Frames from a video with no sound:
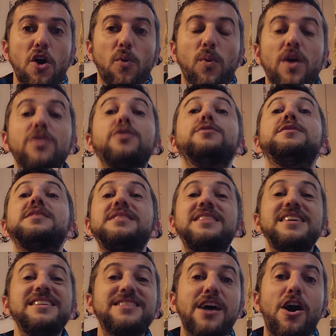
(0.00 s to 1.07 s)
While those
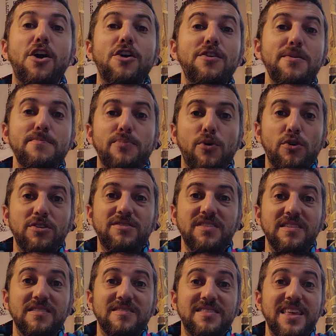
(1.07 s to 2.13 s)
things are
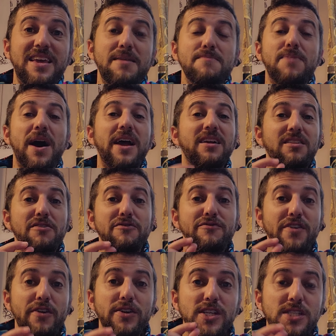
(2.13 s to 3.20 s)
important, they compile a
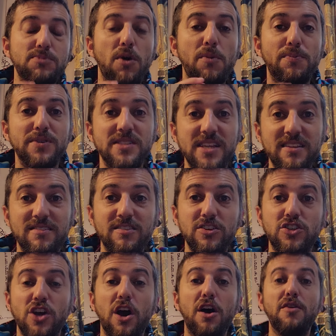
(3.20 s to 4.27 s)
very small
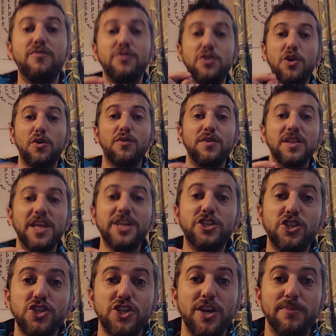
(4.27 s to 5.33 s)
percentage of your
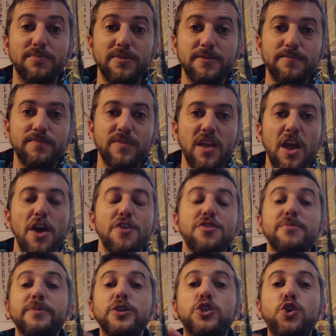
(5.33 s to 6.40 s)
relationship. The
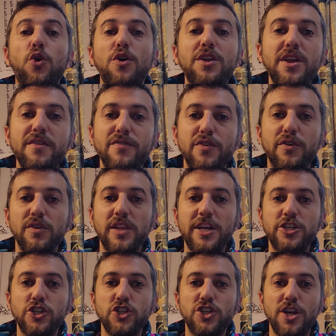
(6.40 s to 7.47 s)
majority of your
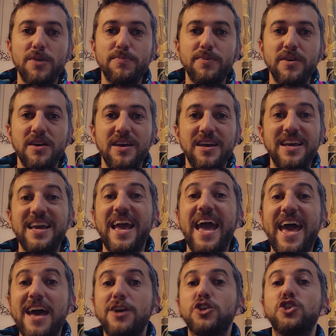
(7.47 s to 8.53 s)
relationship
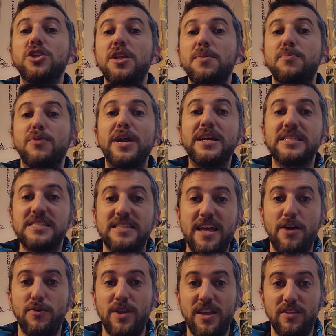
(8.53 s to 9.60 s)
actually breaks
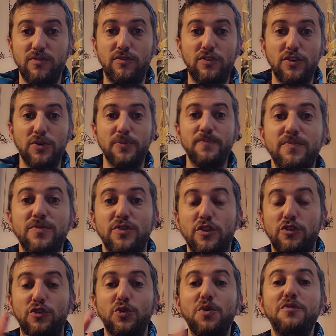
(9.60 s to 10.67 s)
down into the
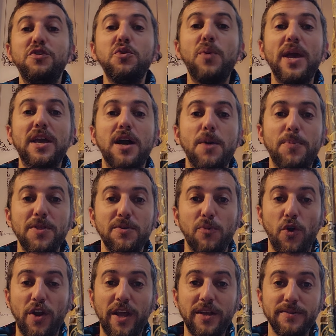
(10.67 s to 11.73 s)
two of you wake up in the
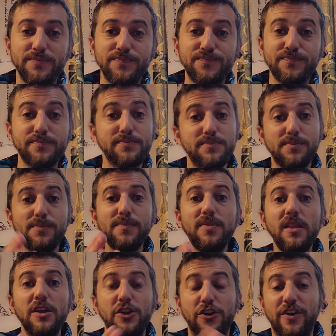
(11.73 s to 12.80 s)
morning,
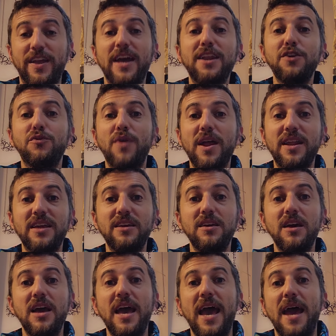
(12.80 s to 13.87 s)
you're getting ready,
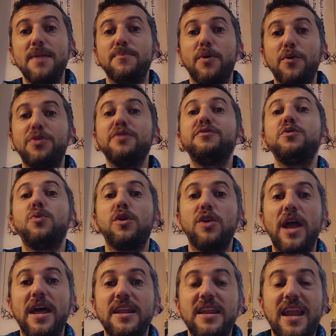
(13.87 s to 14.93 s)
and both of you are
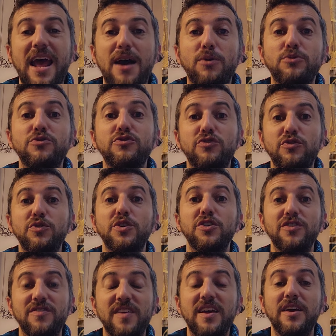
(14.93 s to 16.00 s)
headed out to
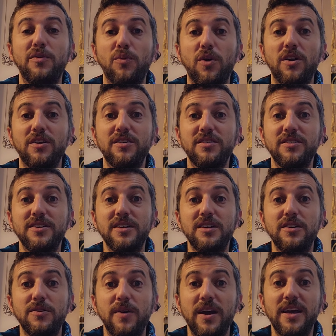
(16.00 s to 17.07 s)
your day in work,
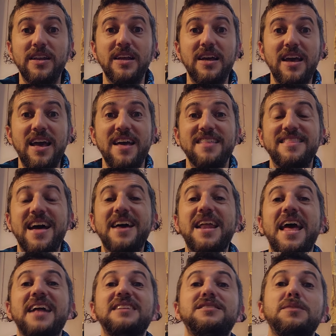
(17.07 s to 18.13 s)
right? That
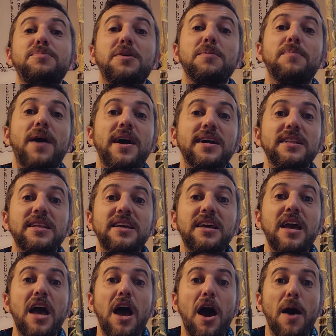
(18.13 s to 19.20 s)
ends up compiling
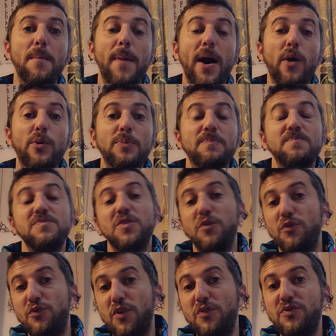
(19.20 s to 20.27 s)
about
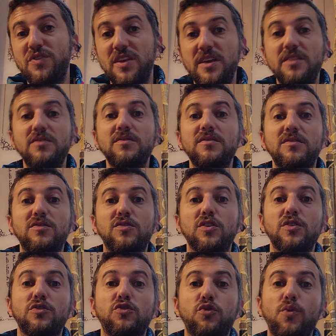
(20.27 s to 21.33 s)
15
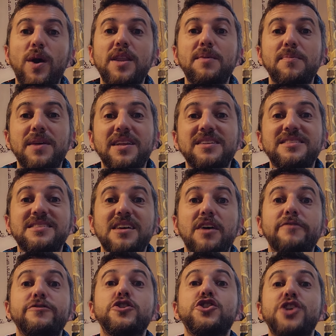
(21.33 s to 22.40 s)
to 20 minutes
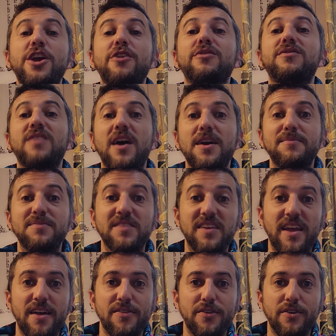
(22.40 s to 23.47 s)
of shared time
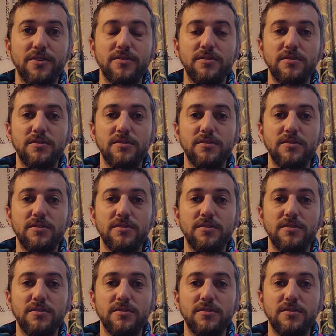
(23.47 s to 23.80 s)
together.